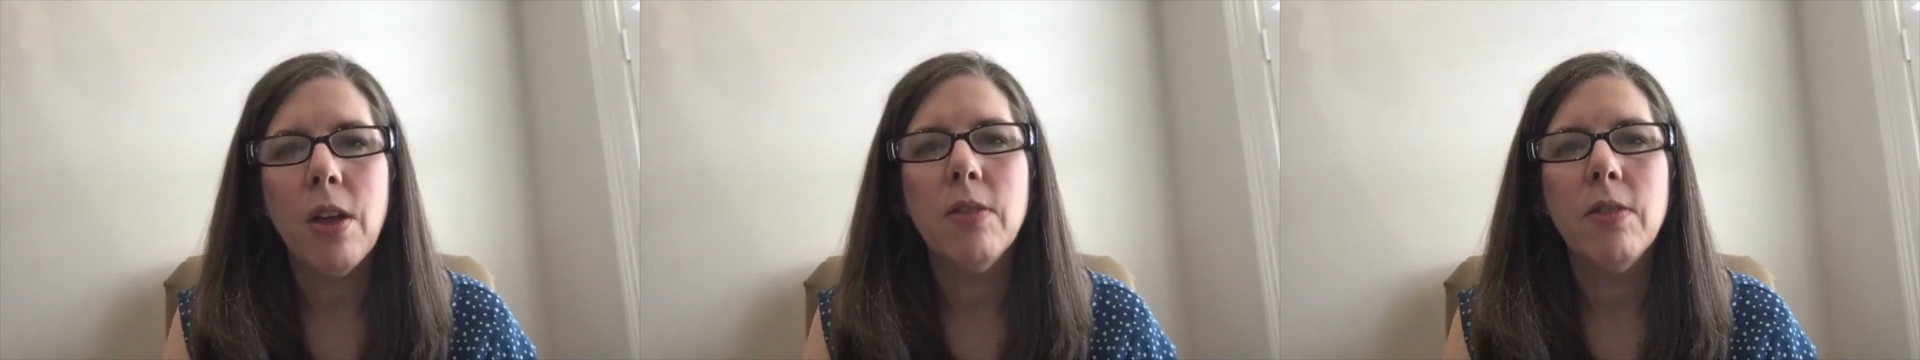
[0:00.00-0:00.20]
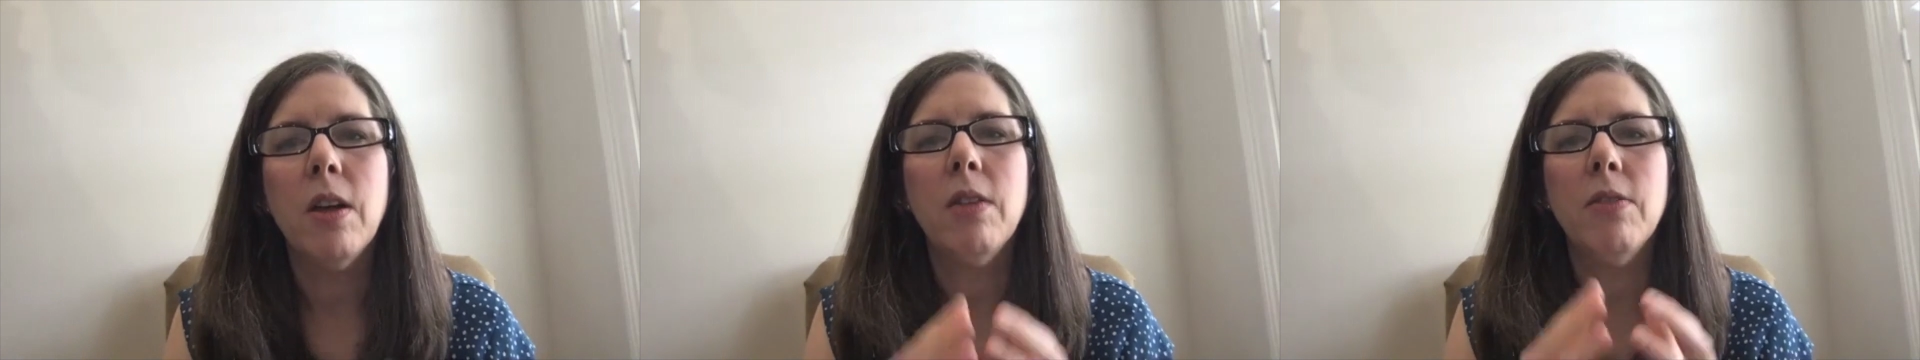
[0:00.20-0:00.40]

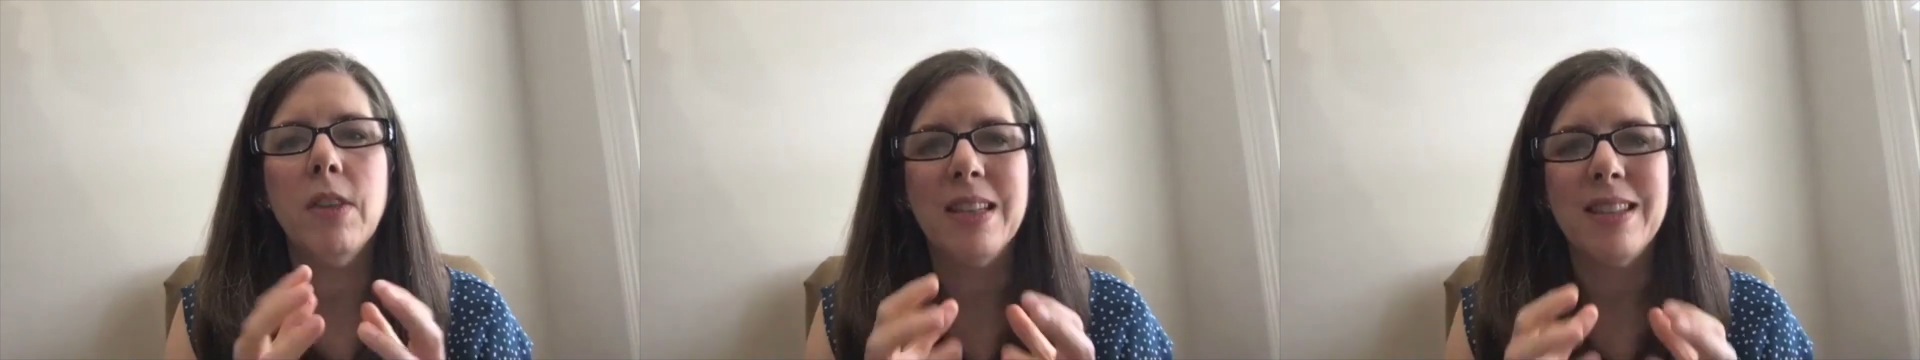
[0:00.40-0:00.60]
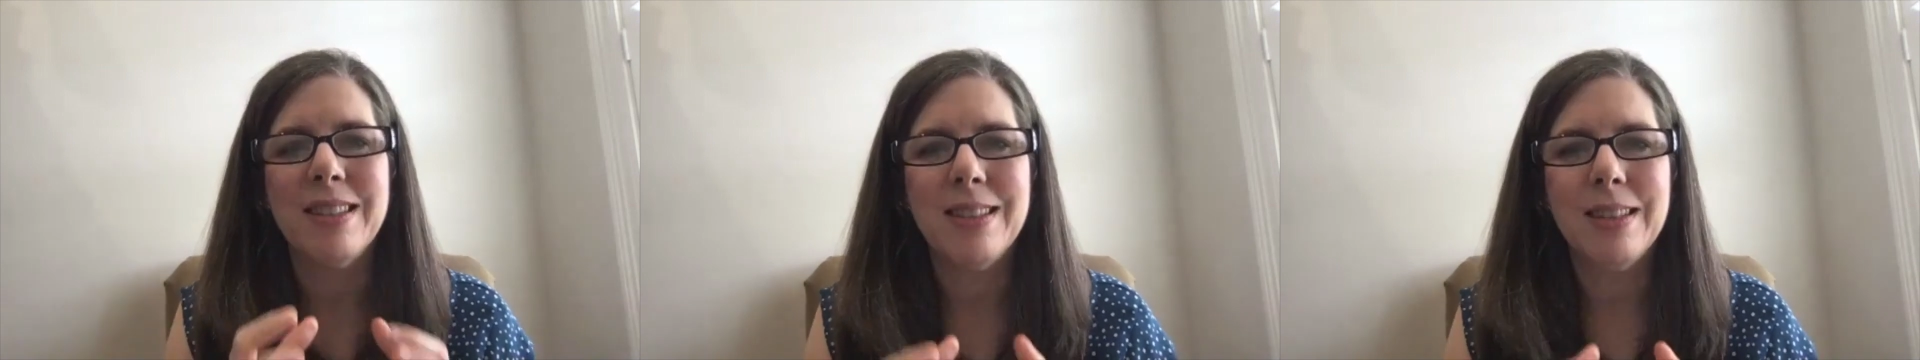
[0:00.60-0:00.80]

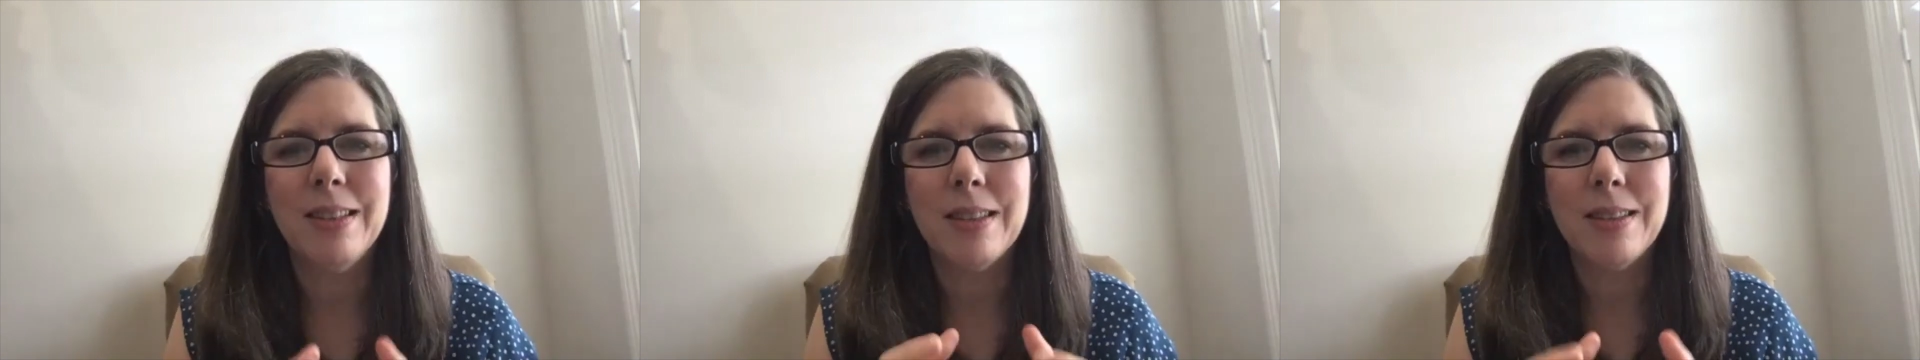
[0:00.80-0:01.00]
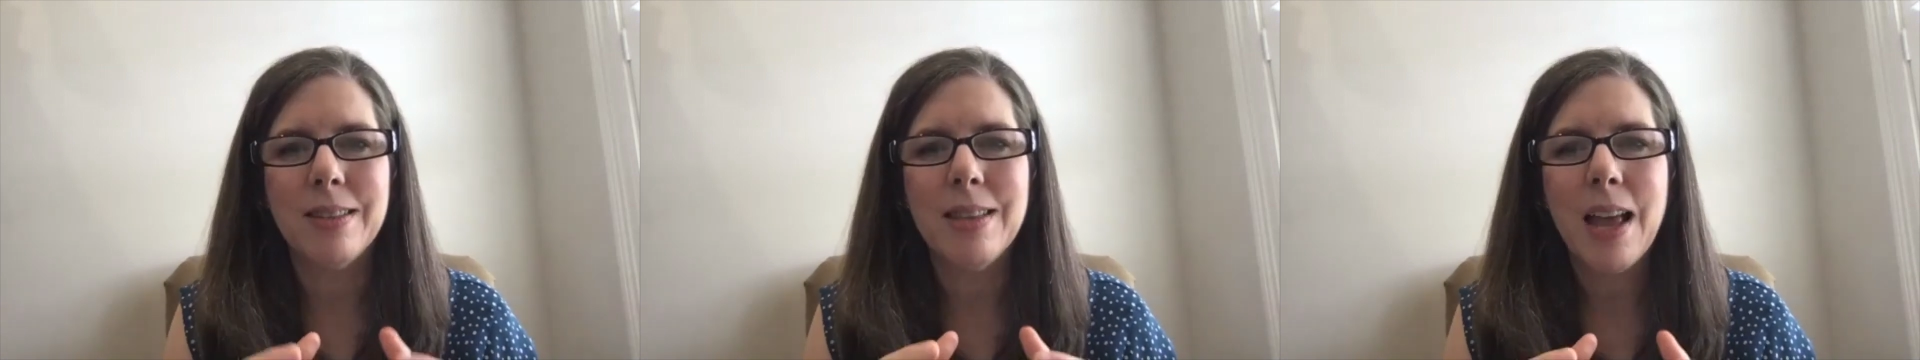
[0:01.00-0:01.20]

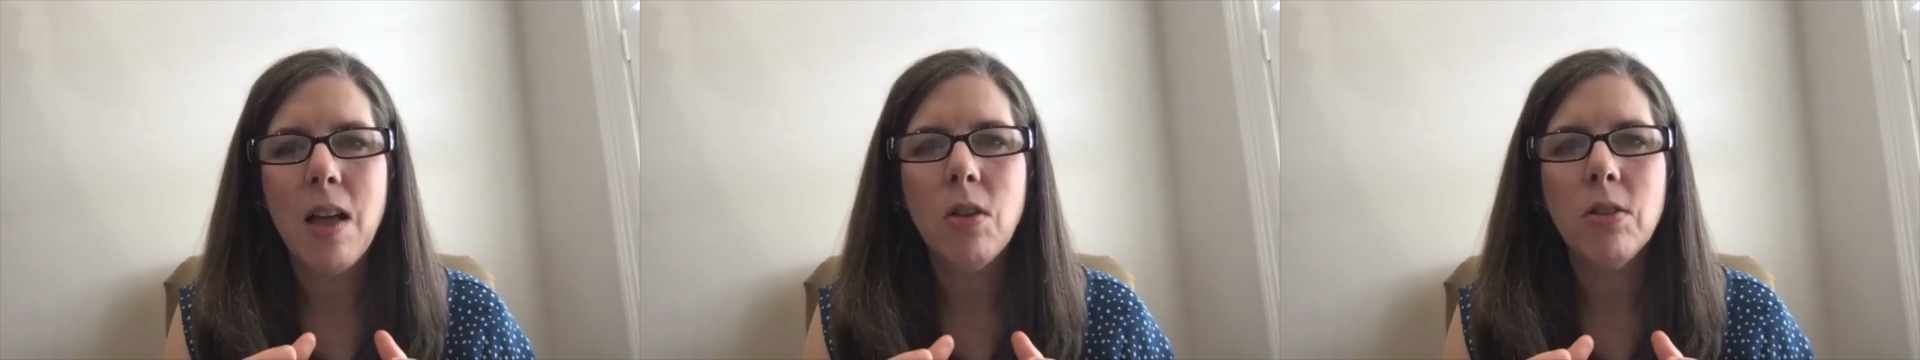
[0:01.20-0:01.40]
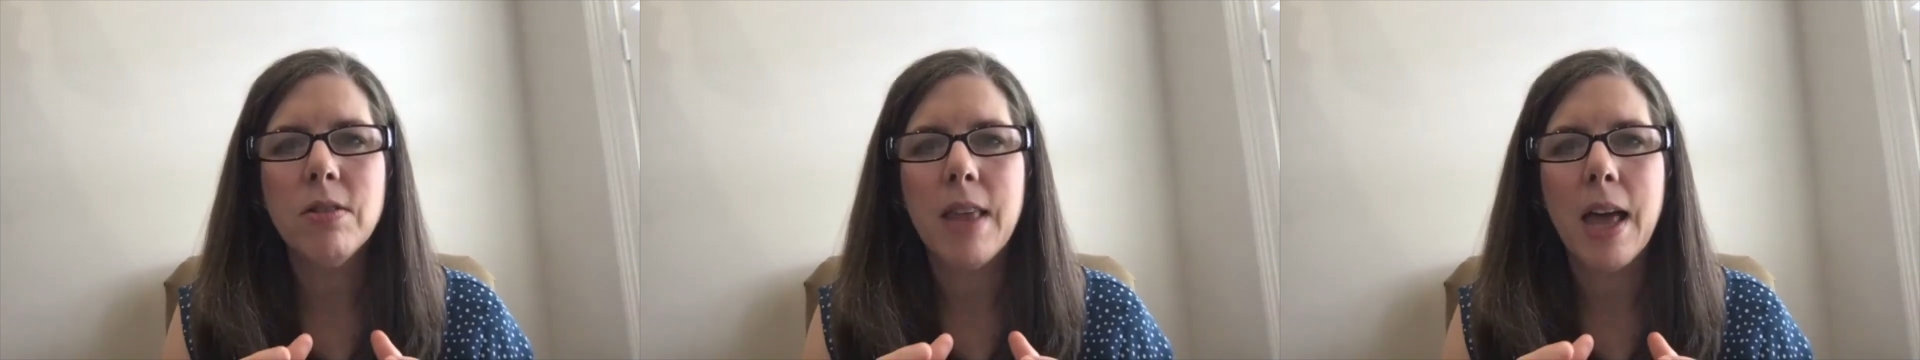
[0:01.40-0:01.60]
the
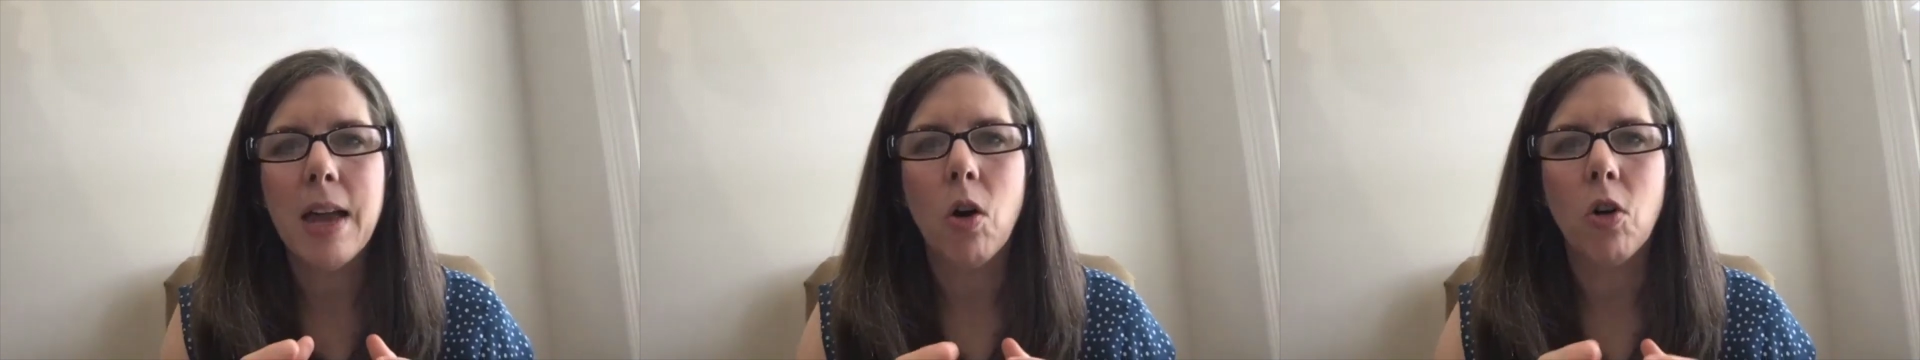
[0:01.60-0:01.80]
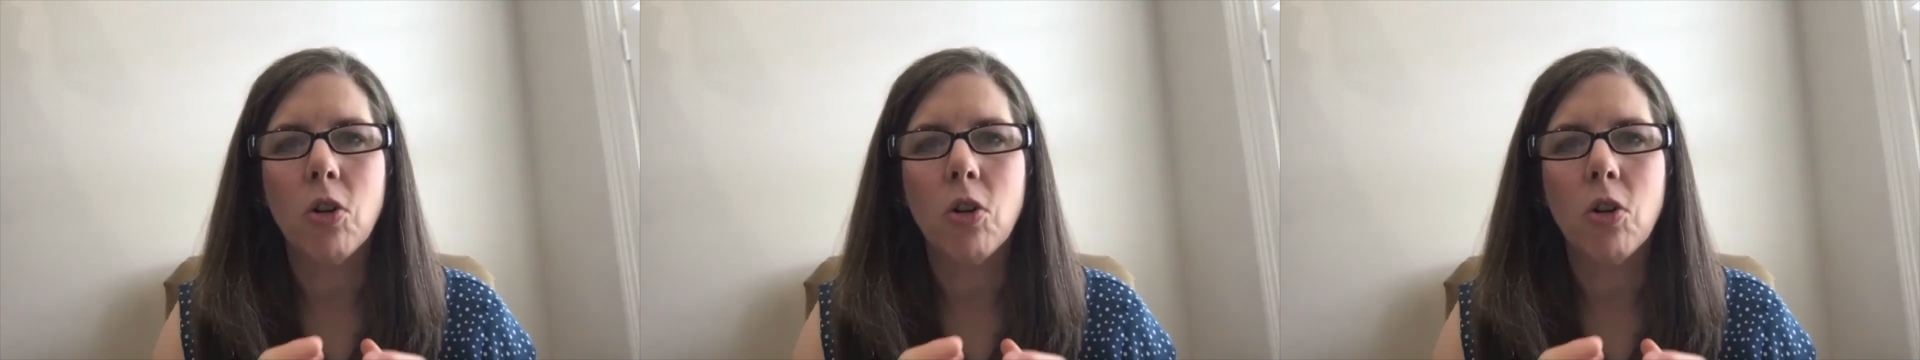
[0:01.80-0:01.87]
cells that